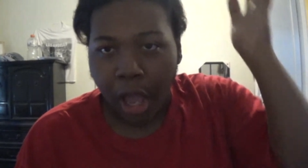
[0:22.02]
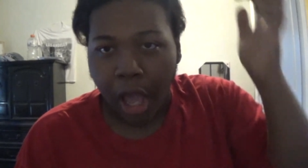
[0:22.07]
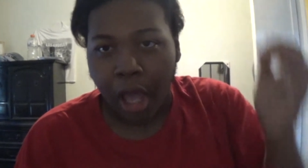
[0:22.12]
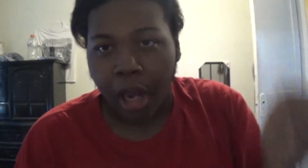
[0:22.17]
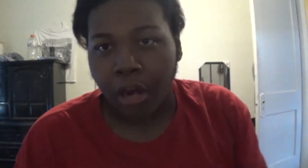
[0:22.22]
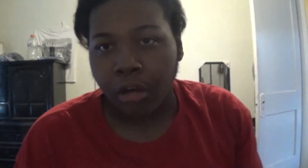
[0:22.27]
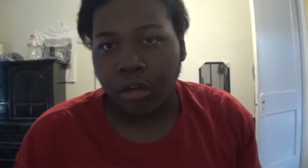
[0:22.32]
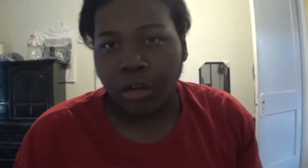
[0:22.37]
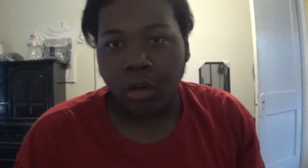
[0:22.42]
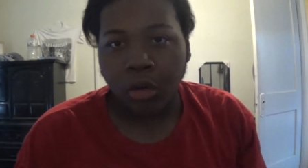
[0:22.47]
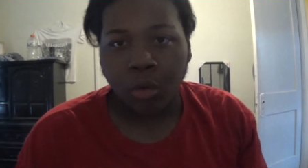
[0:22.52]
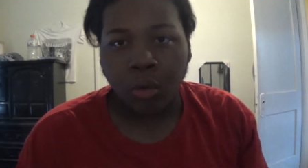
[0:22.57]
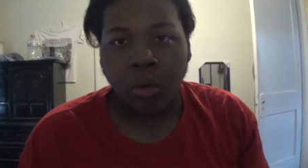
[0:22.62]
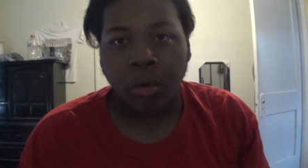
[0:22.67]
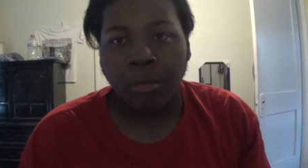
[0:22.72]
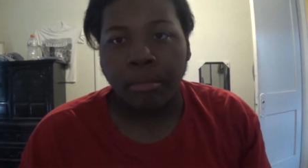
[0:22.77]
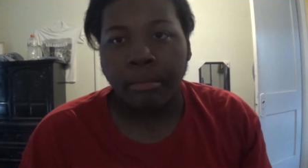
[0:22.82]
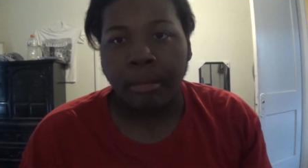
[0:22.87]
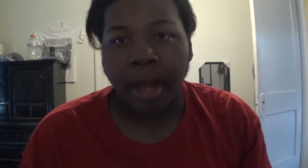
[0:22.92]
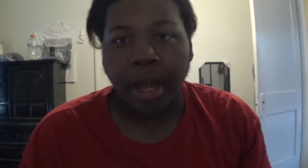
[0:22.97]
I don't know,
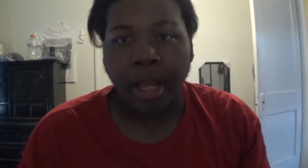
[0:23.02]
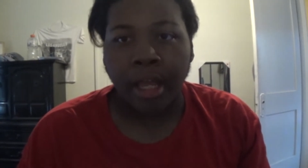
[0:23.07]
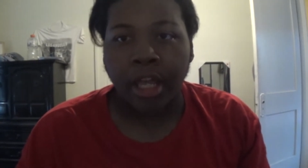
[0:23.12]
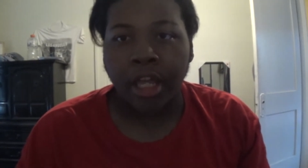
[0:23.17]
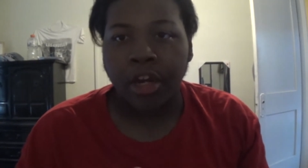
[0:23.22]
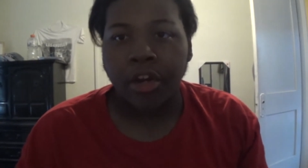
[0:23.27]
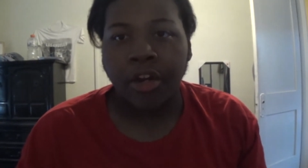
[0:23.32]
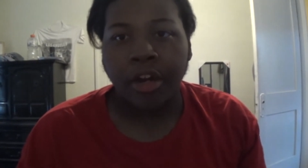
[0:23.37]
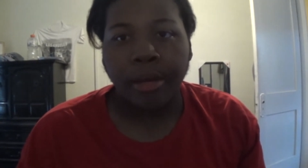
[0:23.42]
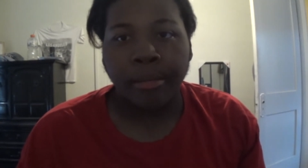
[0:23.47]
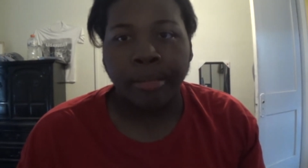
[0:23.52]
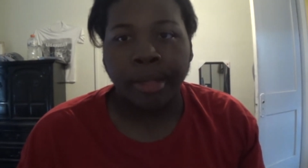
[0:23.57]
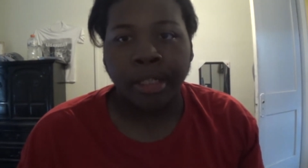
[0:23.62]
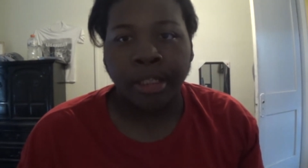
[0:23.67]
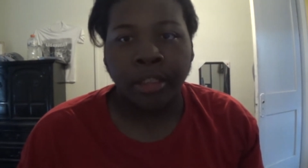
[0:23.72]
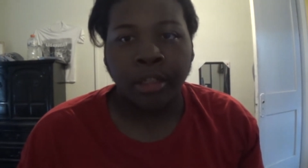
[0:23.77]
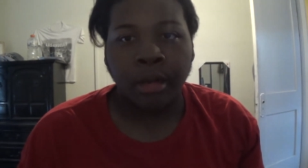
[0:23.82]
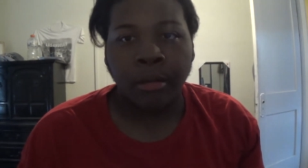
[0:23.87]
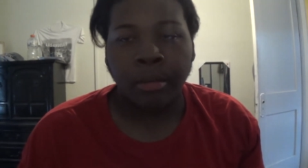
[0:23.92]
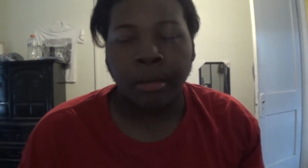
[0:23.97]
my internet
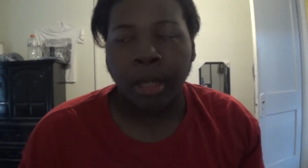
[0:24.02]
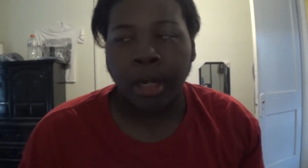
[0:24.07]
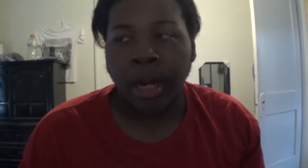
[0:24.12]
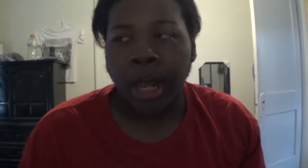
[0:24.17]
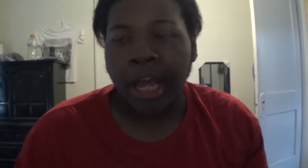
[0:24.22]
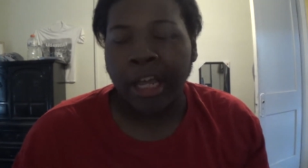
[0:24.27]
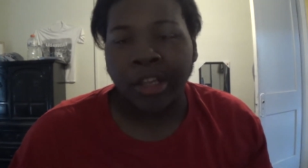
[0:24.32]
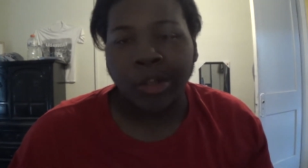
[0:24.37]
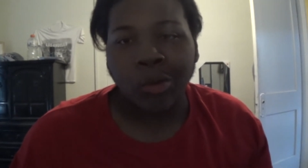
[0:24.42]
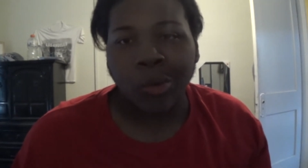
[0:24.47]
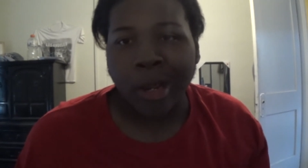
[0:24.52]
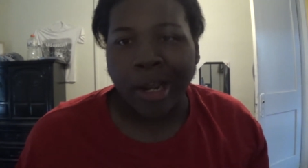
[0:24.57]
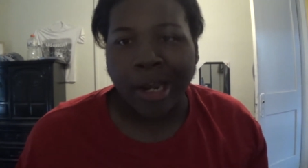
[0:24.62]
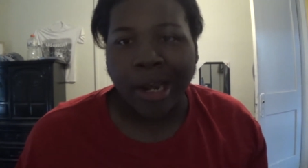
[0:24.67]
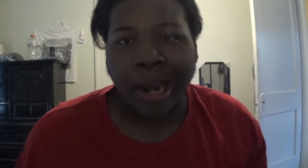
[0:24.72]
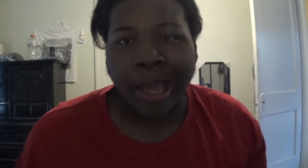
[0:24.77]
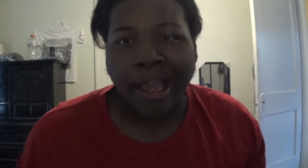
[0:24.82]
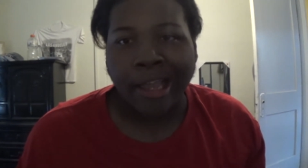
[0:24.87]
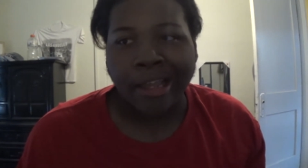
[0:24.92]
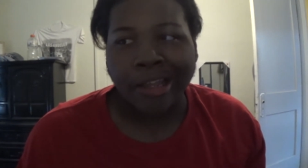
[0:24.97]
messed up and I had to
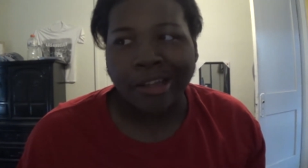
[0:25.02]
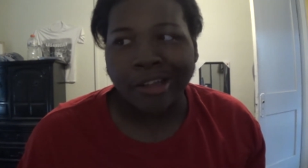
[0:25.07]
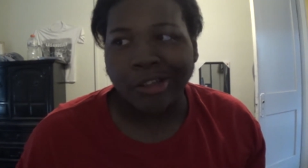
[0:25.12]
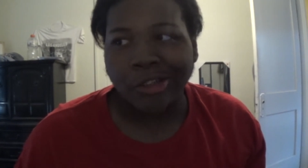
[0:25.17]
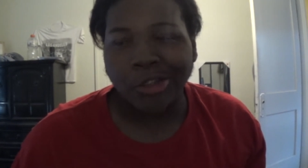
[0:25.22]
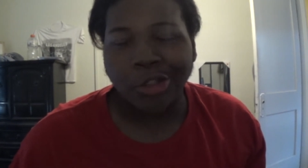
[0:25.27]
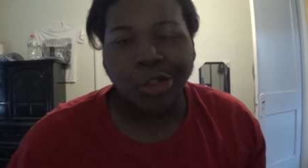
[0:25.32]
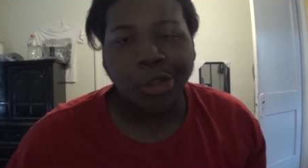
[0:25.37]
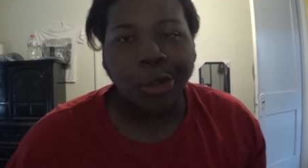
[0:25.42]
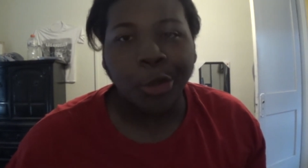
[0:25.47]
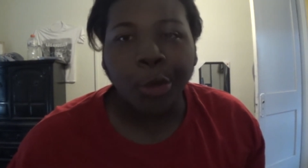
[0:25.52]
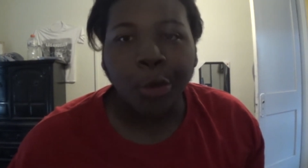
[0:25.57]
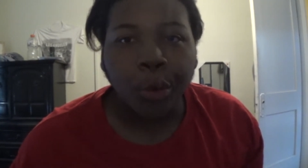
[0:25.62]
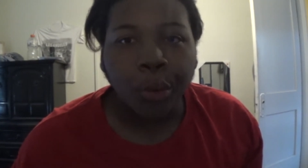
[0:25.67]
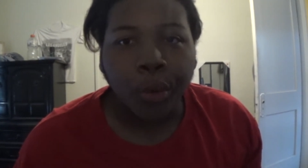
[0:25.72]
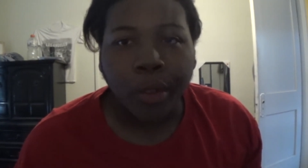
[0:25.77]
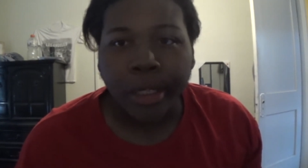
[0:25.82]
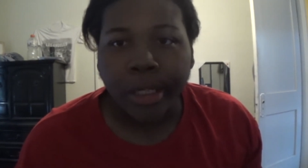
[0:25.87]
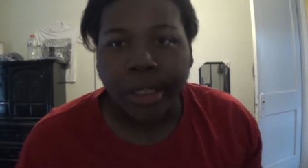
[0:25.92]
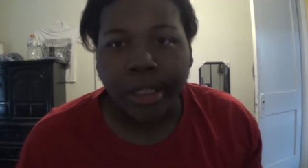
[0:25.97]
wait like two
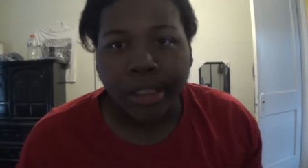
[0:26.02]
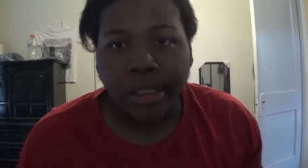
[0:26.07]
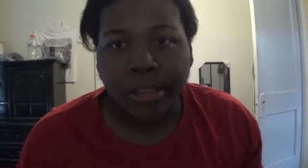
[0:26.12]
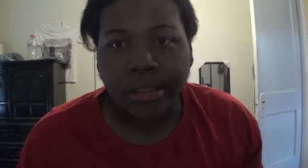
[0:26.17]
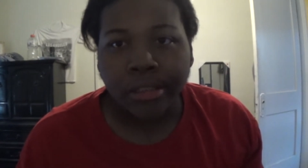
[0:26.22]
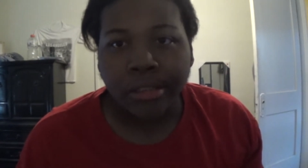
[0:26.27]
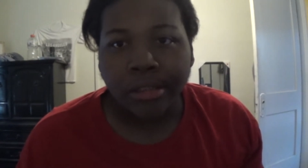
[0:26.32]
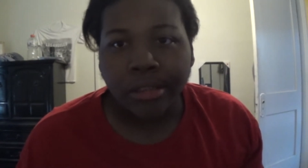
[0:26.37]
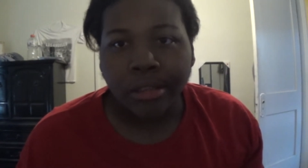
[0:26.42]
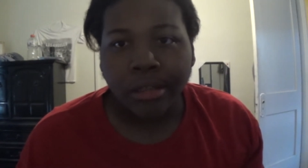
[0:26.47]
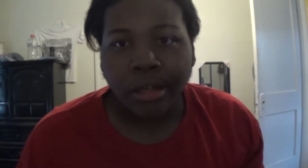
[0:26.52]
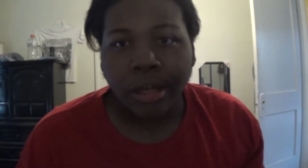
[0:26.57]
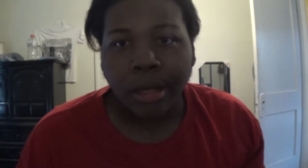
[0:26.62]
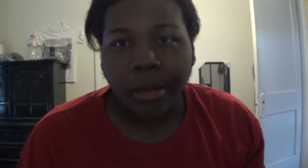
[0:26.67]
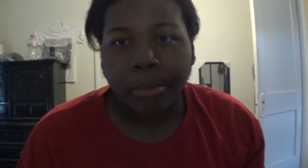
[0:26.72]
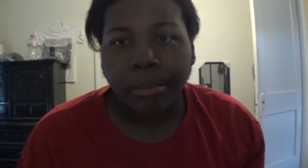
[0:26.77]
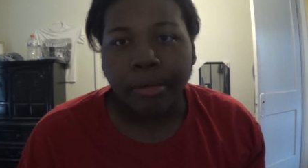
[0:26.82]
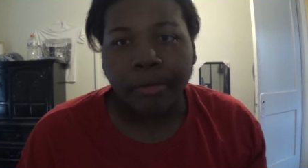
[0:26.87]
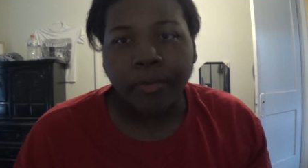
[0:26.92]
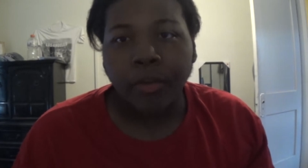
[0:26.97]
weeks
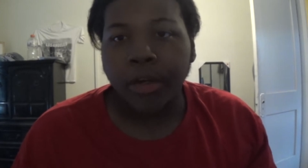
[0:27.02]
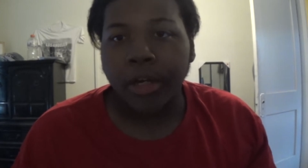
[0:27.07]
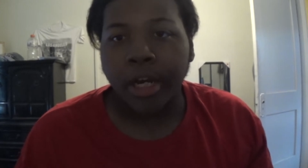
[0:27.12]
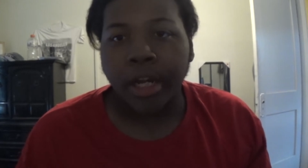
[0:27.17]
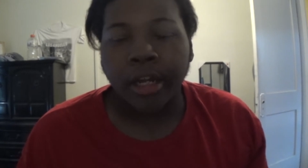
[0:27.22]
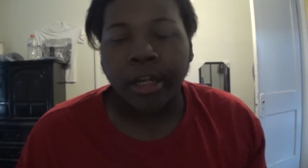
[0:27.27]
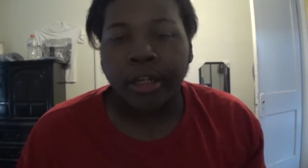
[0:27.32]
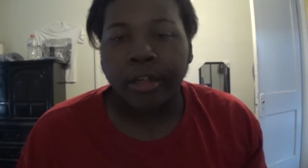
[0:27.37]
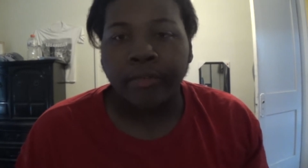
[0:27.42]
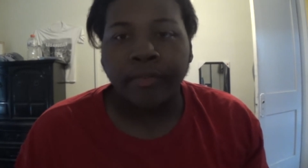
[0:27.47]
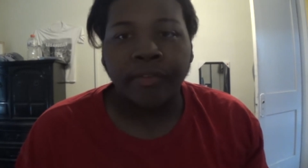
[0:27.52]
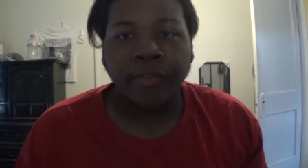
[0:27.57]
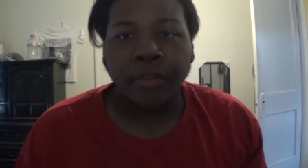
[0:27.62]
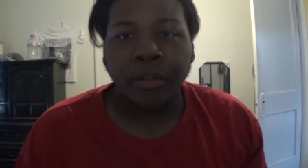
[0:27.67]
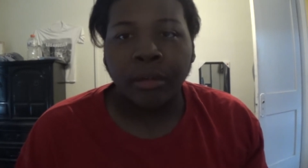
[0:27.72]
before they could,